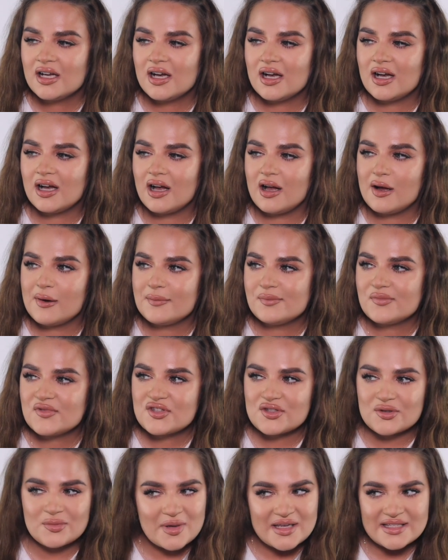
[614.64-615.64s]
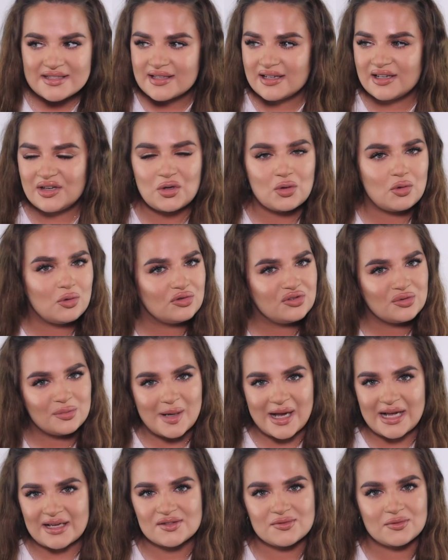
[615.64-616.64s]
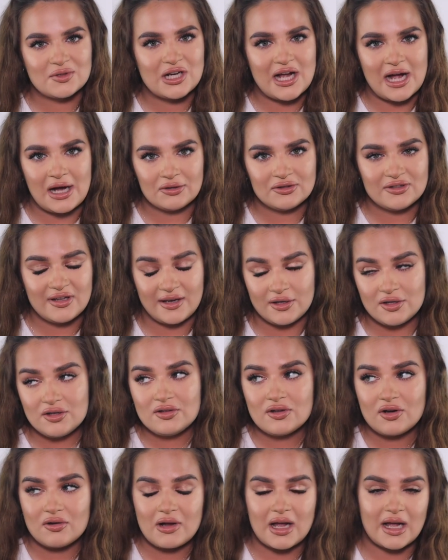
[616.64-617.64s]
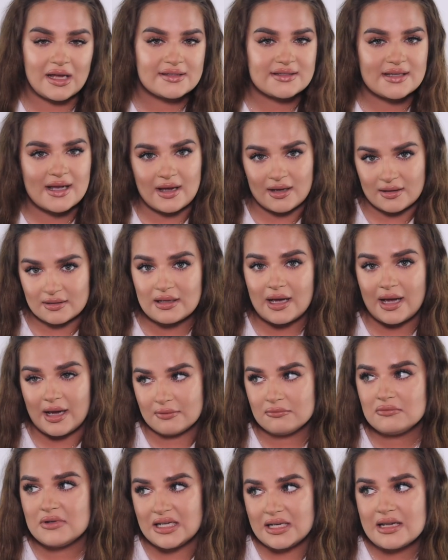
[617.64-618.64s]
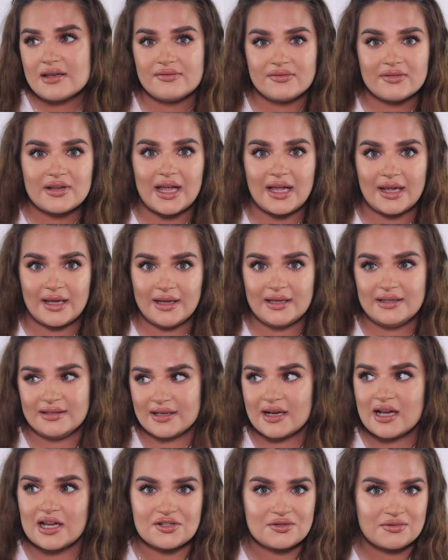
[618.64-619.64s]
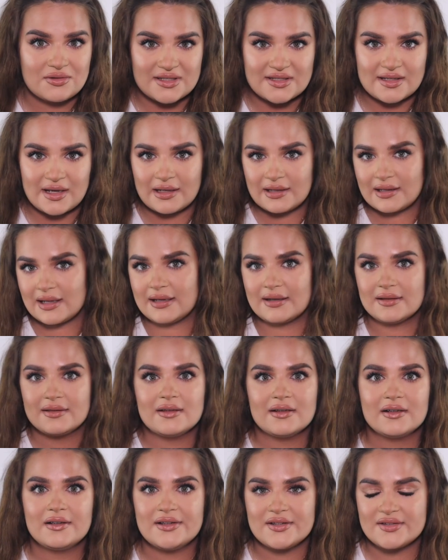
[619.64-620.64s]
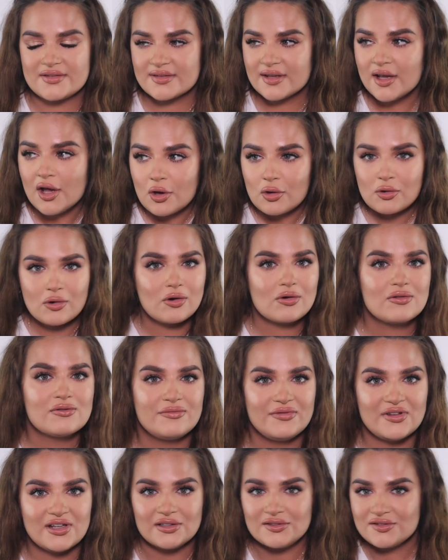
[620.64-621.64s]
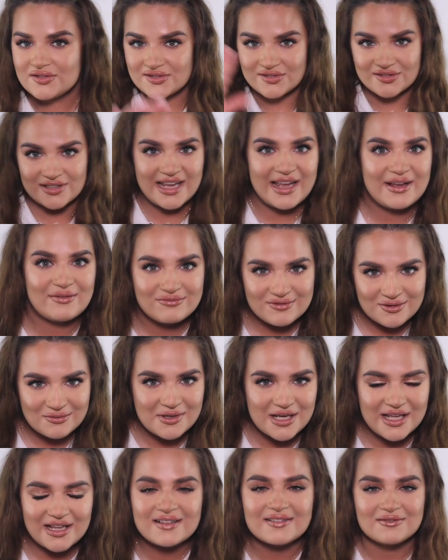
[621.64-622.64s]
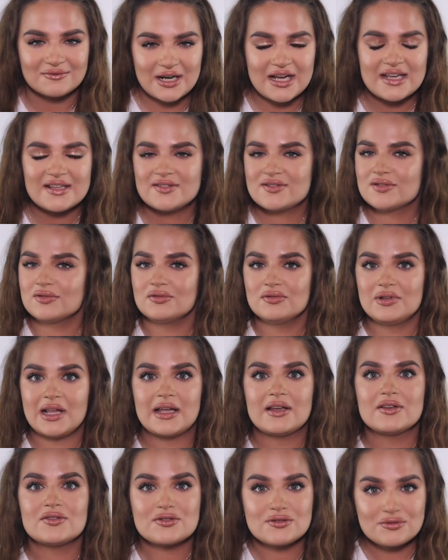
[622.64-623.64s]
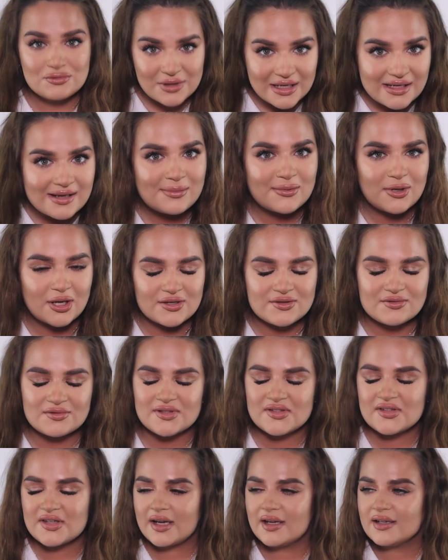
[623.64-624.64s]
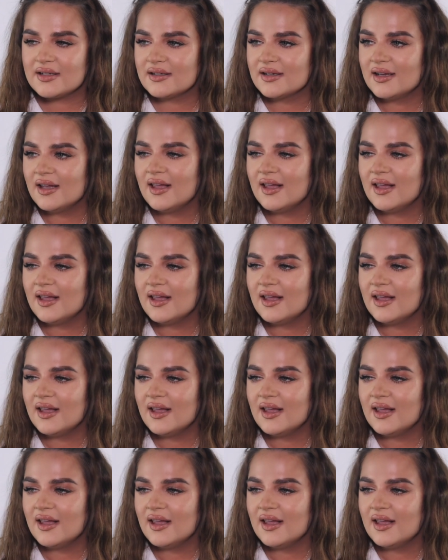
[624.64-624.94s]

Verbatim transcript: Um, so basically all the bags were out, and you know guys, I, we live in the countryside, like there is cornfields everywhere, right? So like a straight up countryside.